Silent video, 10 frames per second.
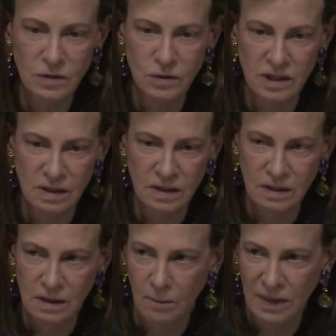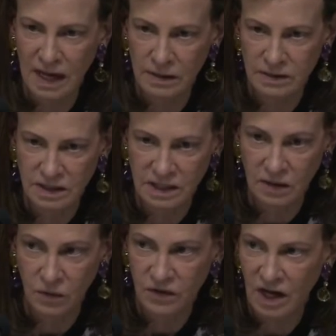to do, the panel to
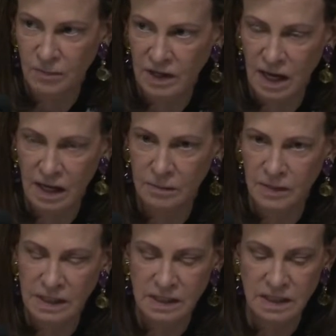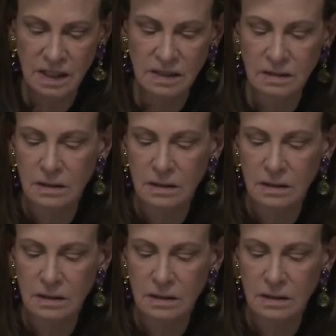deal with Taiping Island, but it did.